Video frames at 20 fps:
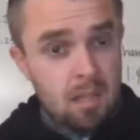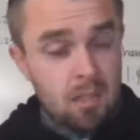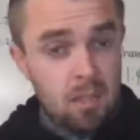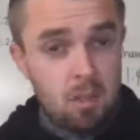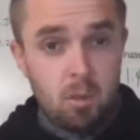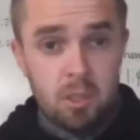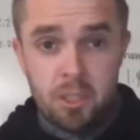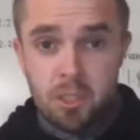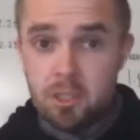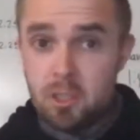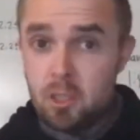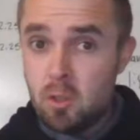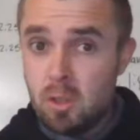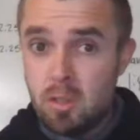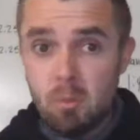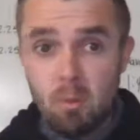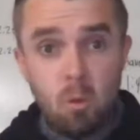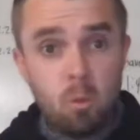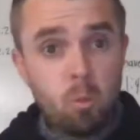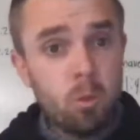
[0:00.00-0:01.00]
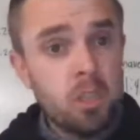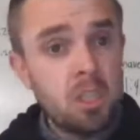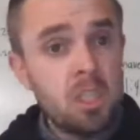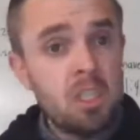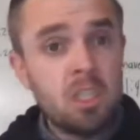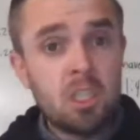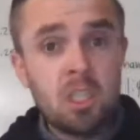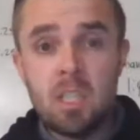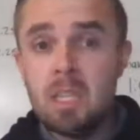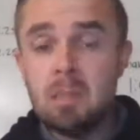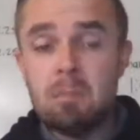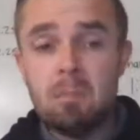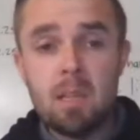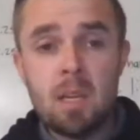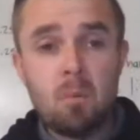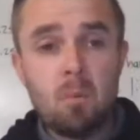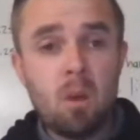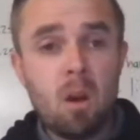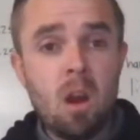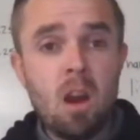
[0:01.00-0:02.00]
I don't know what you're doing. We're really cheap
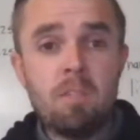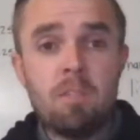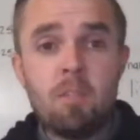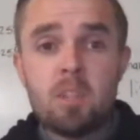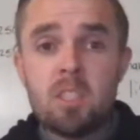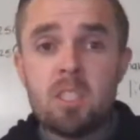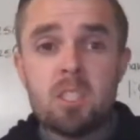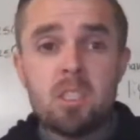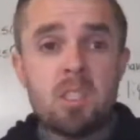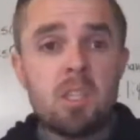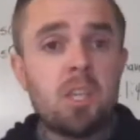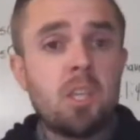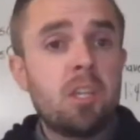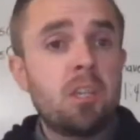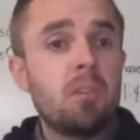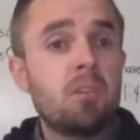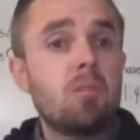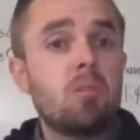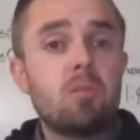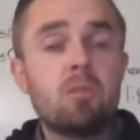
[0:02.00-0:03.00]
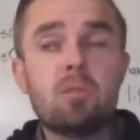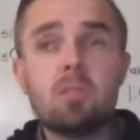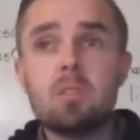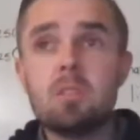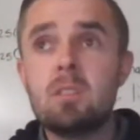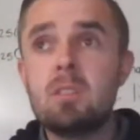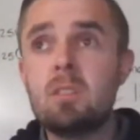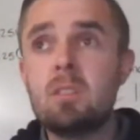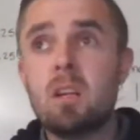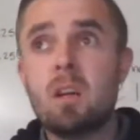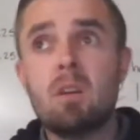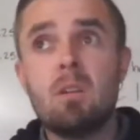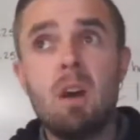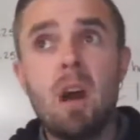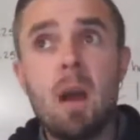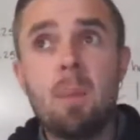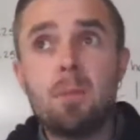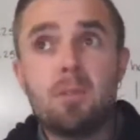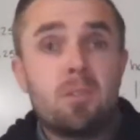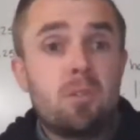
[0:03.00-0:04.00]
and we're offering just a huge,
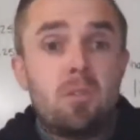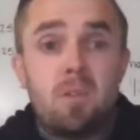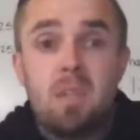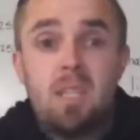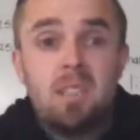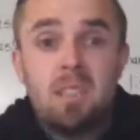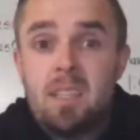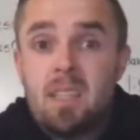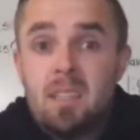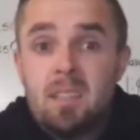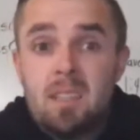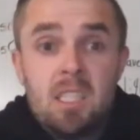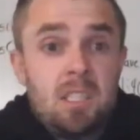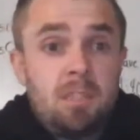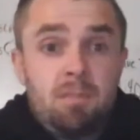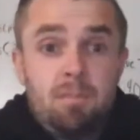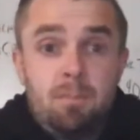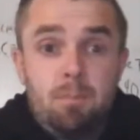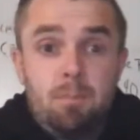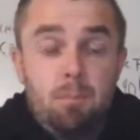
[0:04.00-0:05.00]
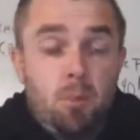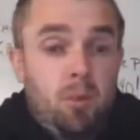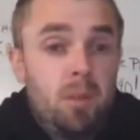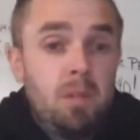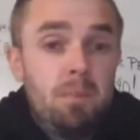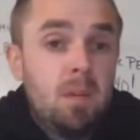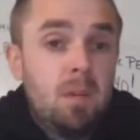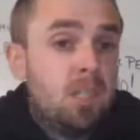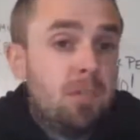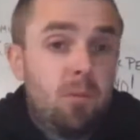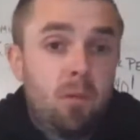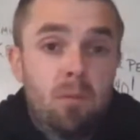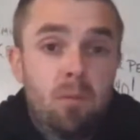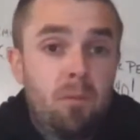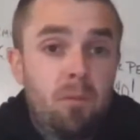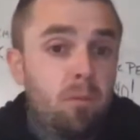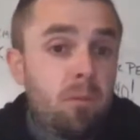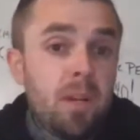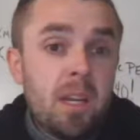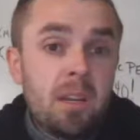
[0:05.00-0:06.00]
opportunity to get this pretty much for
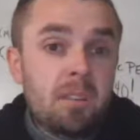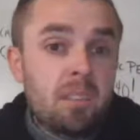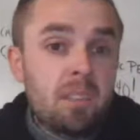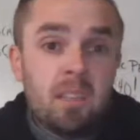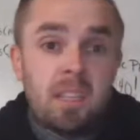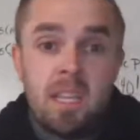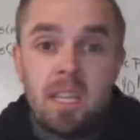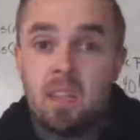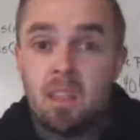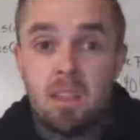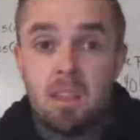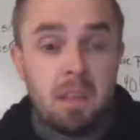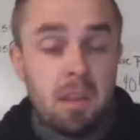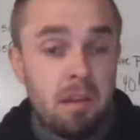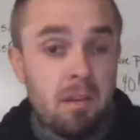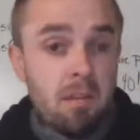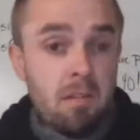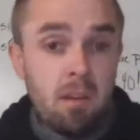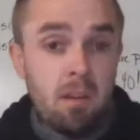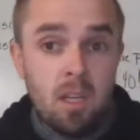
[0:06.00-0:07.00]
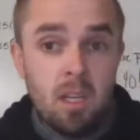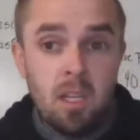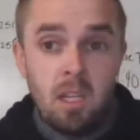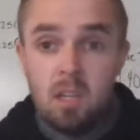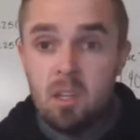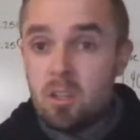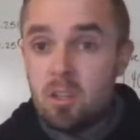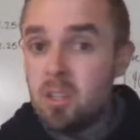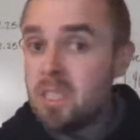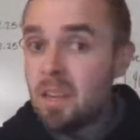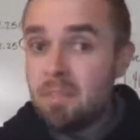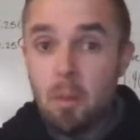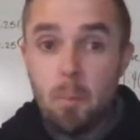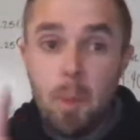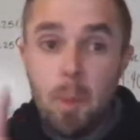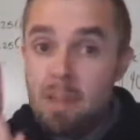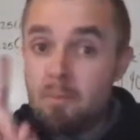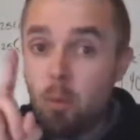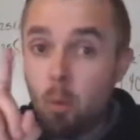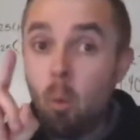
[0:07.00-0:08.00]
free until the end of the year. You just have to
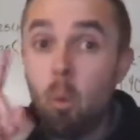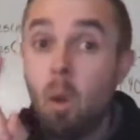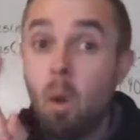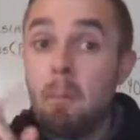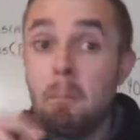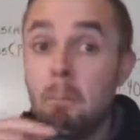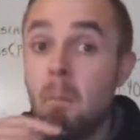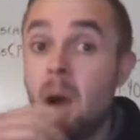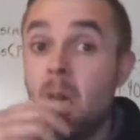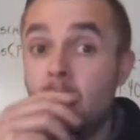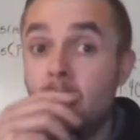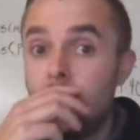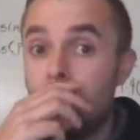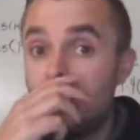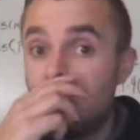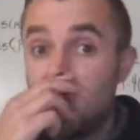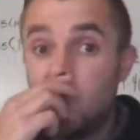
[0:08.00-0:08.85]
pay for 1 month.